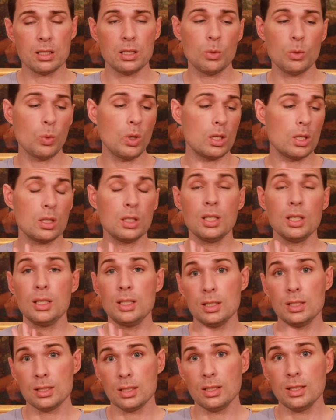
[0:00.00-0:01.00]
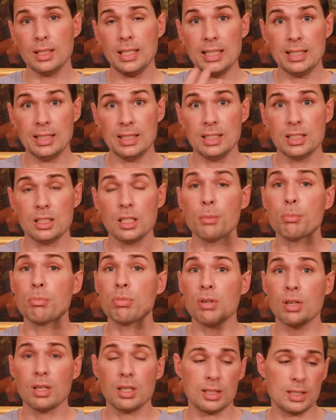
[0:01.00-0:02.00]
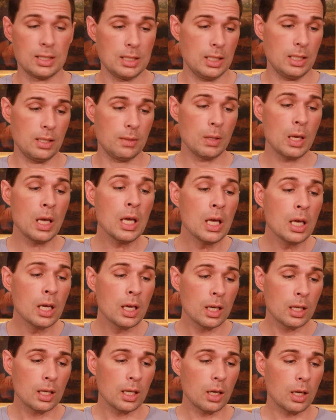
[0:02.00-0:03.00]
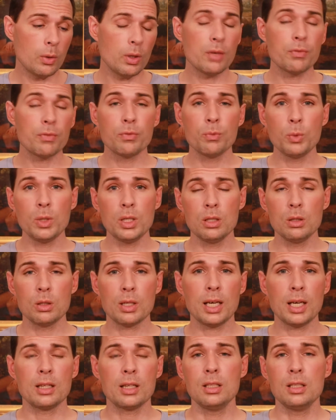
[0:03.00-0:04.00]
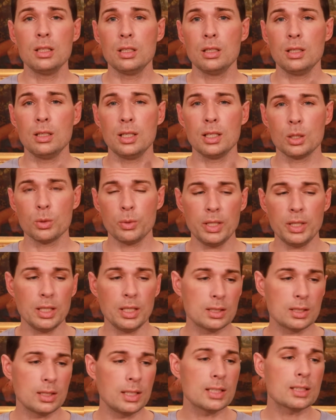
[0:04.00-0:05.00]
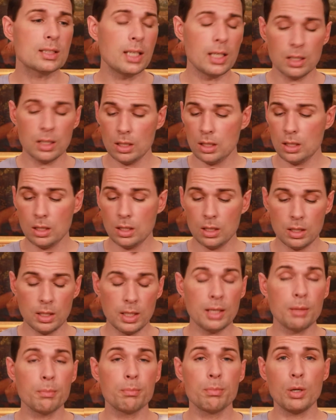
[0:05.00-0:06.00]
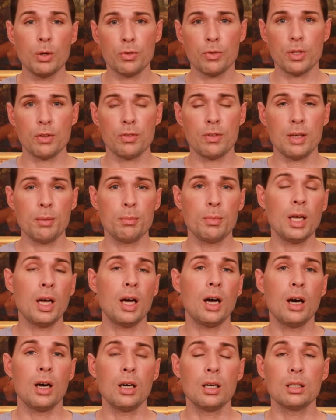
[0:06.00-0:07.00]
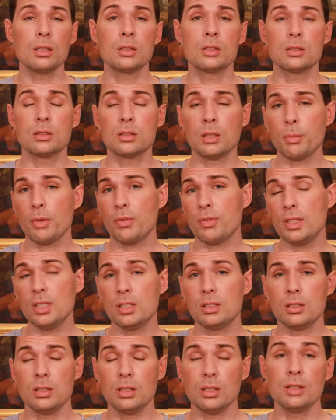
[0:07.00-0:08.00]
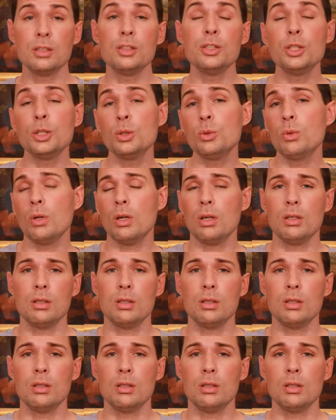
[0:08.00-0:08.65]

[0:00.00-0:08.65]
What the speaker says: what is in these products here. Now, if we look at the ingredients list, then in both of them, there are some of these new